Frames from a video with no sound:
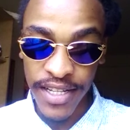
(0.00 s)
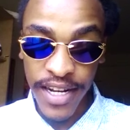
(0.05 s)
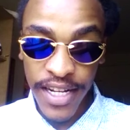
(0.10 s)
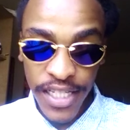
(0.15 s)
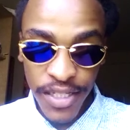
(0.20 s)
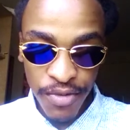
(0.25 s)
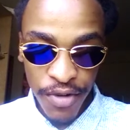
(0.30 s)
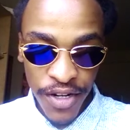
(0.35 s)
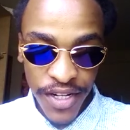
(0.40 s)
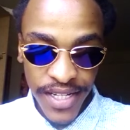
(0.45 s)
The
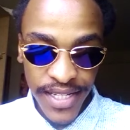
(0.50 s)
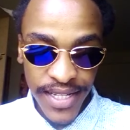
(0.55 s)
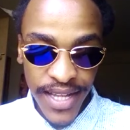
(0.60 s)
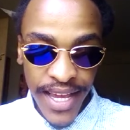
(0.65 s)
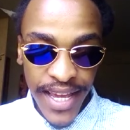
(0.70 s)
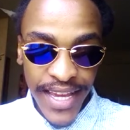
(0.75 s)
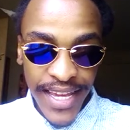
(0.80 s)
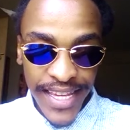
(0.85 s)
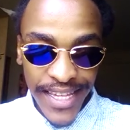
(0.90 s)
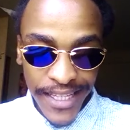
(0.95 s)
next word is
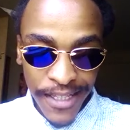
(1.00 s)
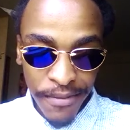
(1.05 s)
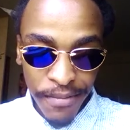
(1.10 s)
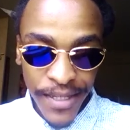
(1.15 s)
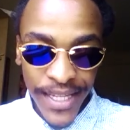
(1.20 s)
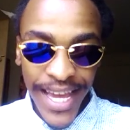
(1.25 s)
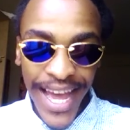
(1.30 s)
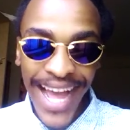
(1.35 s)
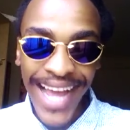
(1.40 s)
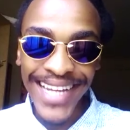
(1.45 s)

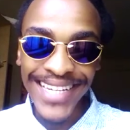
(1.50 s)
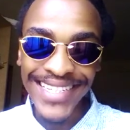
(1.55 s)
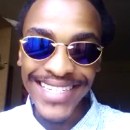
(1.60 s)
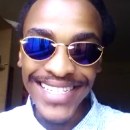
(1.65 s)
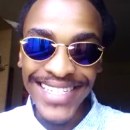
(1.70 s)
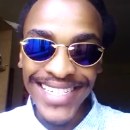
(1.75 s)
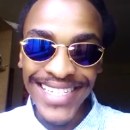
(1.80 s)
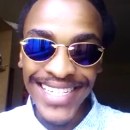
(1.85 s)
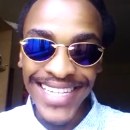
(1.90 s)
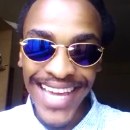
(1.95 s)

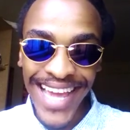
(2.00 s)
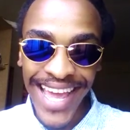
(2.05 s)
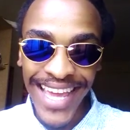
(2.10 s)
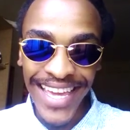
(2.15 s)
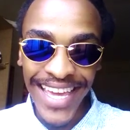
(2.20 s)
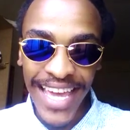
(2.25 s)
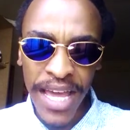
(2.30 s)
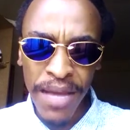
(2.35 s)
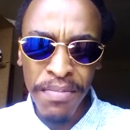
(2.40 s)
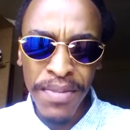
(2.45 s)
EBITDA,
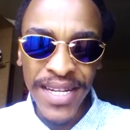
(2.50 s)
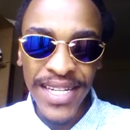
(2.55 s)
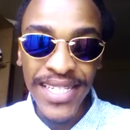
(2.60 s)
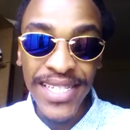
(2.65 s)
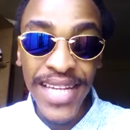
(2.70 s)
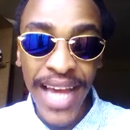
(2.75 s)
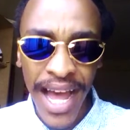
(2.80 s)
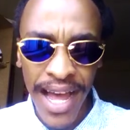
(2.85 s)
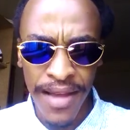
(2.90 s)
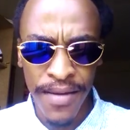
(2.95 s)

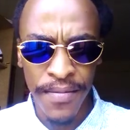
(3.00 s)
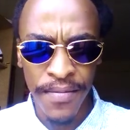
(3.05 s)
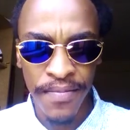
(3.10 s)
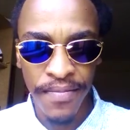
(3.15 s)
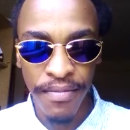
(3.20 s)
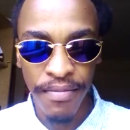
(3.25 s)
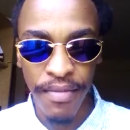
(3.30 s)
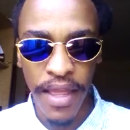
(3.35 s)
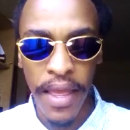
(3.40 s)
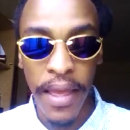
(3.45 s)
EBITDA.
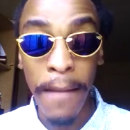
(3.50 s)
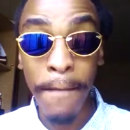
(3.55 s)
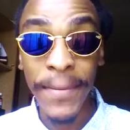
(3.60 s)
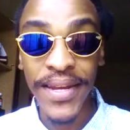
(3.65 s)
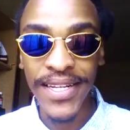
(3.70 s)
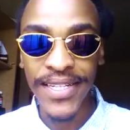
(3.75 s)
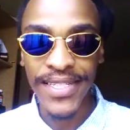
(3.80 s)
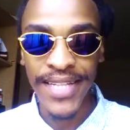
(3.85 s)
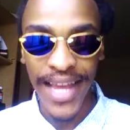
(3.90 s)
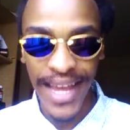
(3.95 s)

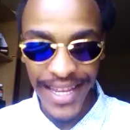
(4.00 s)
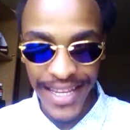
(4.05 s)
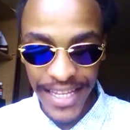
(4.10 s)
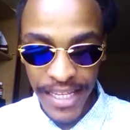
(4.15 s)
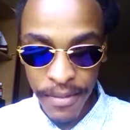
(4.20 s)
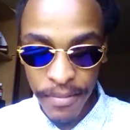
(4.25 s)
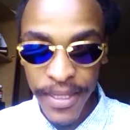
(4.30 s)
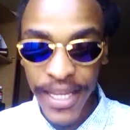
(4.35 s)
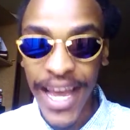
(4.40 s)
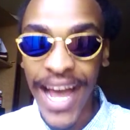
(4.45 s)
EBITDA,
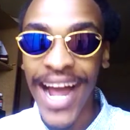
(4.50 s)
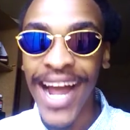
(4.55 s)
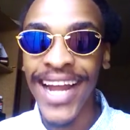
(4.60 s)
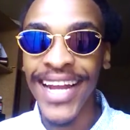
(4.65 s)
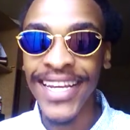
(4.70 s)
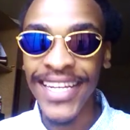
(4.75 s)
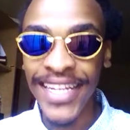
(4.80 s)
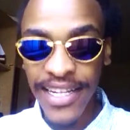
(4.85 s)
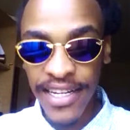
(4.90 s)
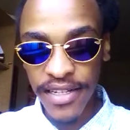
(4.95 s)

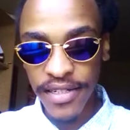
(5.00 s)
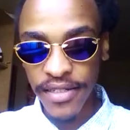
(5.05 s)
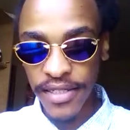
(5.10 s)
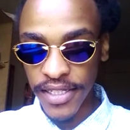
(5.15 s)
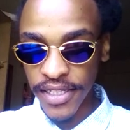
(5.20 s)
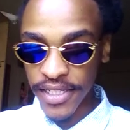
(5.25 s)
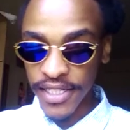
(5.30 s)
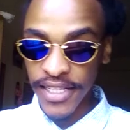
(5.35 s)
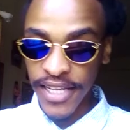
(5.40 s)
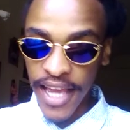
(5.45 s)

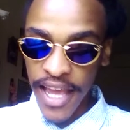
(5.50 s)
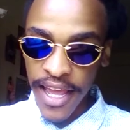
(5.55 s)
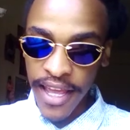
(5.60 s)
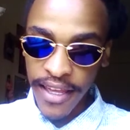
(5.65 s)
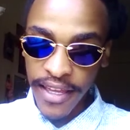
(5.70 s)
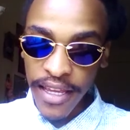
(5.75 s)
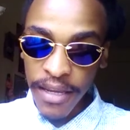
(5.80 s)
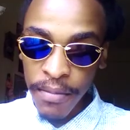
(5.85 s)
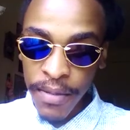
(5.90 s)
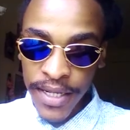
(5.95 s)

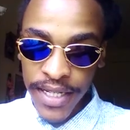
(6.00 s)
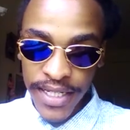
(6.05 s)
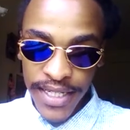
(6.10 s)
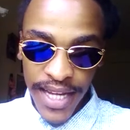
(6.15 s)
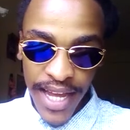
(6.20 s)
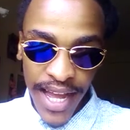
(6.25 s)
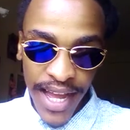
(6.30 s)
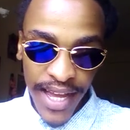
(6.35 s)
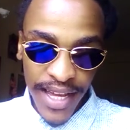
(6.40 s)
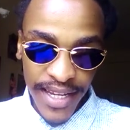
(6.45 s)
EBITDA.
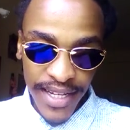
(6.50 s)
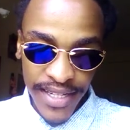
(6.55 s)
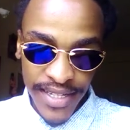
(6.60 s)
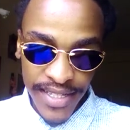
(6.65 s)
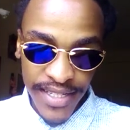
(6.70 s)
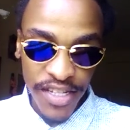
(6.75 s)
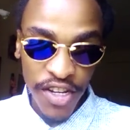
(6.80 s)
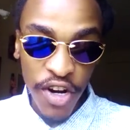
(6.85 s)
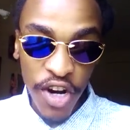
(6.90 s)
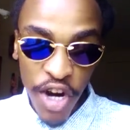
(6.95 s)
EBITDA
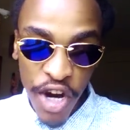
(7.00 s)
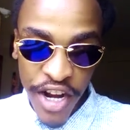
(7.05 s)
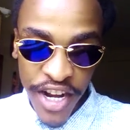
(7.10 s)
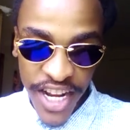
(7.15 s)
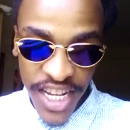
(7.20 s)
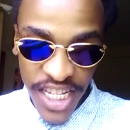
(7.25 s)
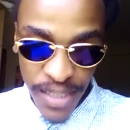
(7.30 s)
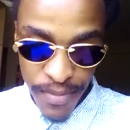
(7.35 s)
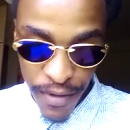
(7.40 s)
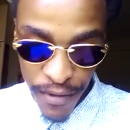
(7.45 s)
is your
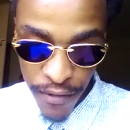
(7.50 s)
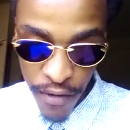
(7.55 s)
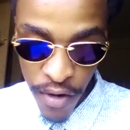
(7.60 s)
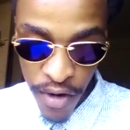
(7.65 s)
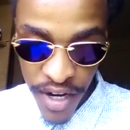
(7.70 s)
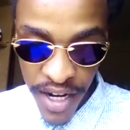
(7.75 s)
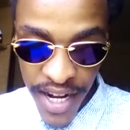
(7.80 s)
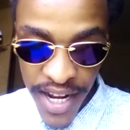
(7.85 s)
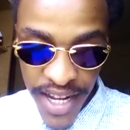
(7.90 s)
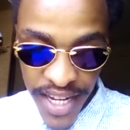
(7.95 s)
earnings
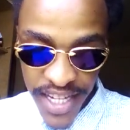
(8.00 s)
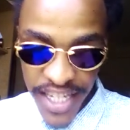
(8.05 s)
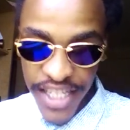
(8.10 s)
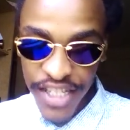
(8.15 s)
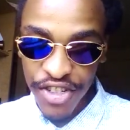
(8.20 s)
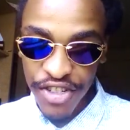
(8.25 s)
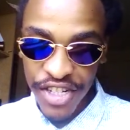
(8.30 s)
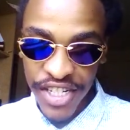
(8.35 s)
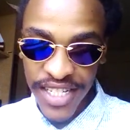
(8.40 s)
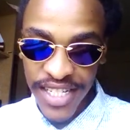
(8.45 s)
before
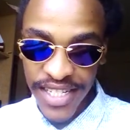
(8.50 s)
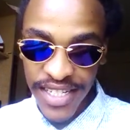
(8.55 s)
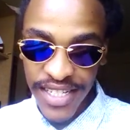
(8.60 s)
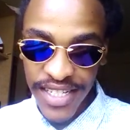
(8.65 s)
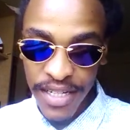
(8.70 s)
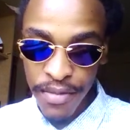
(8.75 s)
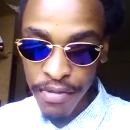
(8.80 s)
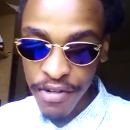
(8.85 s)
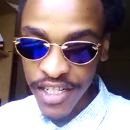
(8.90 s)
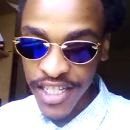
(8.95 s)
interest,
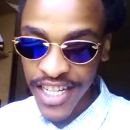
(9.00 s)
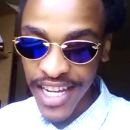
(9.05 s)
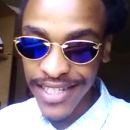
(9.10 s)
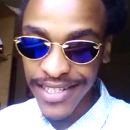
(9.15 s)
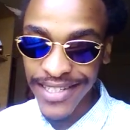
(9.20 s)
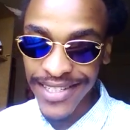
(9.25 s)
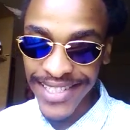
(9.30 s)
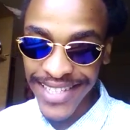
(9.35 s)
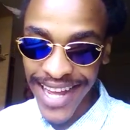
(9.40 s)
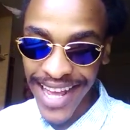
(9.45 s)

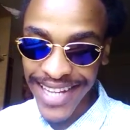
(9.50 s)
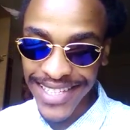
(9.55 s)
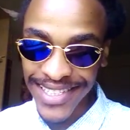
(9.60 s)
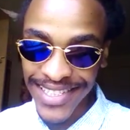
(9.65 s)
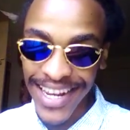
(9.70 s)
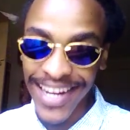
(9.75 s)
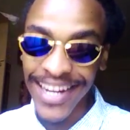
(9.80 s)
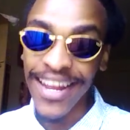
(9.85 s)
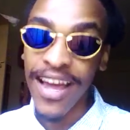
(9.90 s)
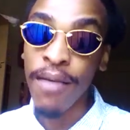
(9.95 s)
depreciation, tax,
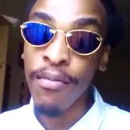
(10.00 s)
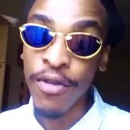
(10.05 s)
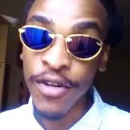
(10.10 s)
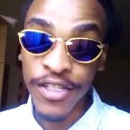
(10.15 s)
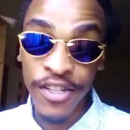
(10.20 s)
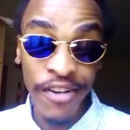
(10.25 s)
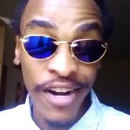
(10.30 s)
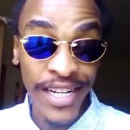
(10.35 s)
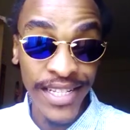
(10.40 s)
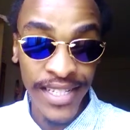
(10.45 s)
and
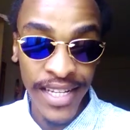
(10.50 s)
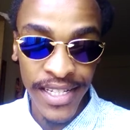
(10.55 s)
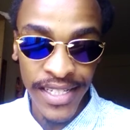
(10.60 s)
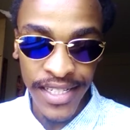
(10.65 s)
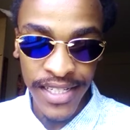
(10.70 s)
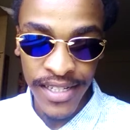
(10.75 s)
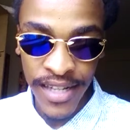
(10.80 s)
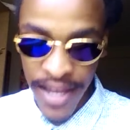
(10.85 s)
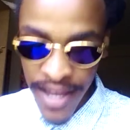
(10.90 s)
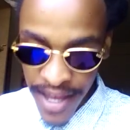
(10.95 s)

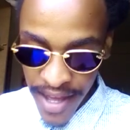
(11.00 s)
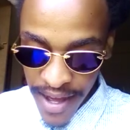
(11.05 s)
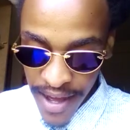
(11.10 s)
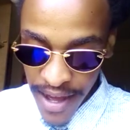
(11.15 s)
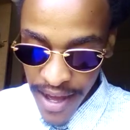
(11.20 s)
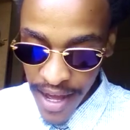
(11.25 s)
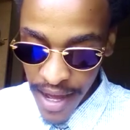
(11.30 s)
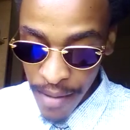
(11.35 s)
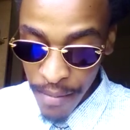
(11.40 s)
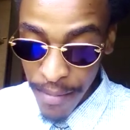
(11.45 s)
amortization.
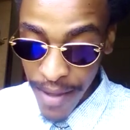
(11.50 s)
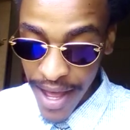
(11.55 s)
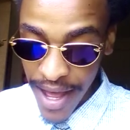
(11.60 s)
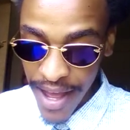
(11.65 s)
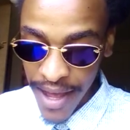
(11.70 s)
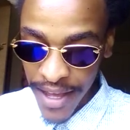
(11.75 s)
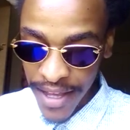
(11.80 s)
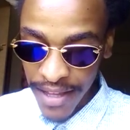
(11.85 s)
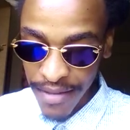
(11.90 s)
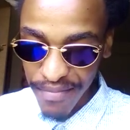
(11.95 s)

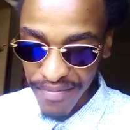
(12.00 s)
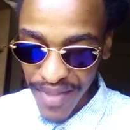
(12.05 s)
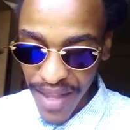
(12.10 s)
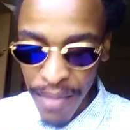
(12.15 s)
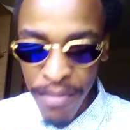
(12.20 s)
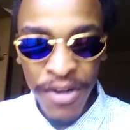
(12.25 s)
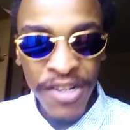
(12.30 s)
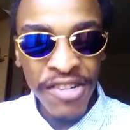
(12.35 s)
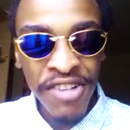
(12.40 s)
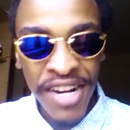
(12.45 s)

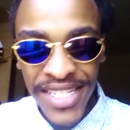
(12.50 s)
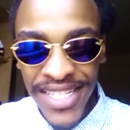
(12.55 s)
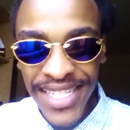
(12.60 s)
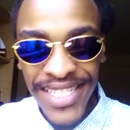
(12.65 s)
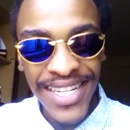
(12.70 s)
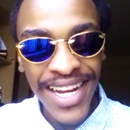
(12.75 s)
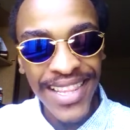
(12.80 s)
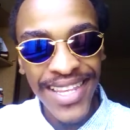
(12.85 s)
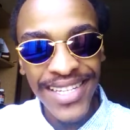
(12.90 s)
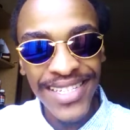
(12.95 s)

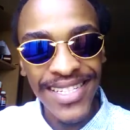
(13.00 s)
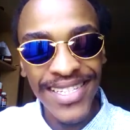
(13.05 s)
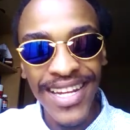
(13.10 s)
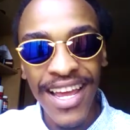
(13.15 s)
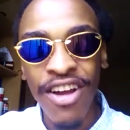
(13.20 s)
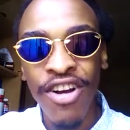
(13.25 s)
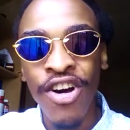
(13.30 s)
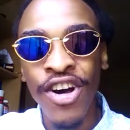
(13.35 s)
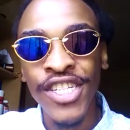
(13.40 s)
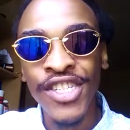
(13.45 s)
Amortization, I think, is just
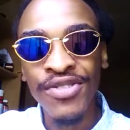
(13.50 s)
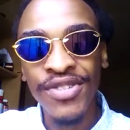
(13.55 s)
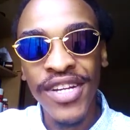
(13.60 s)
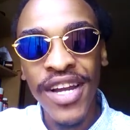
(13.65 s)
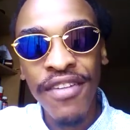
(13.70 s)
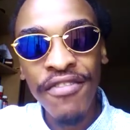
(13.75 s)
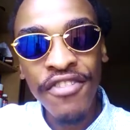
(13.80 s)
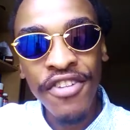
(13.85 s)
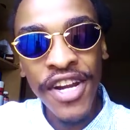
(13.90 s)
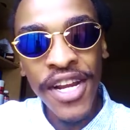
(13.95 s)
like cost
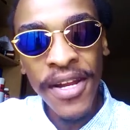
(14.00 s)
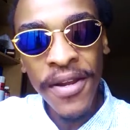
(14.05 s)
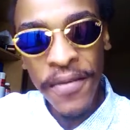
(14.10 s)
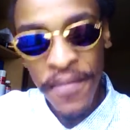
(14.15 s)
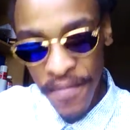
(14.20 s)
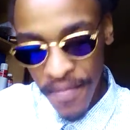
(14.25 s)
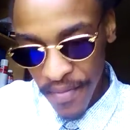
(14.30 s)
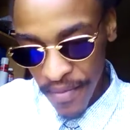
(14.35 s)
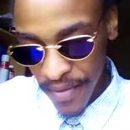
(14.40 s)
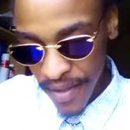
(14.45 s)
recovery,
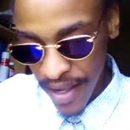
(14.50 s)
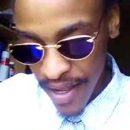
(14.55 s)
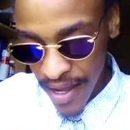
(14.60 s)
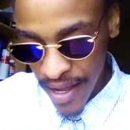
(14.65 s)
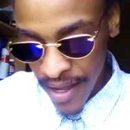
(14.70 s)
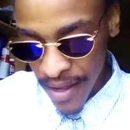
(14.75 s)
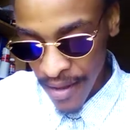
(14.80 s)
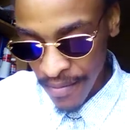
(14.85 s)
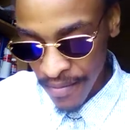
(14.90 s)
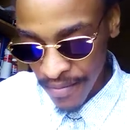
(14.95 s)

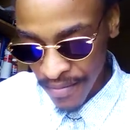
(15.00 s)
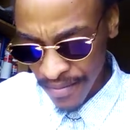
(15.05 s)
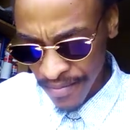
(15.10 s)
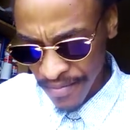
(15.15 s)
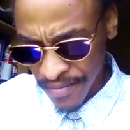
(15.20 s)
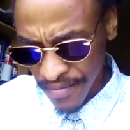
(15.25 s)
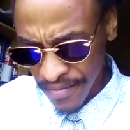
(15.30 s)
um,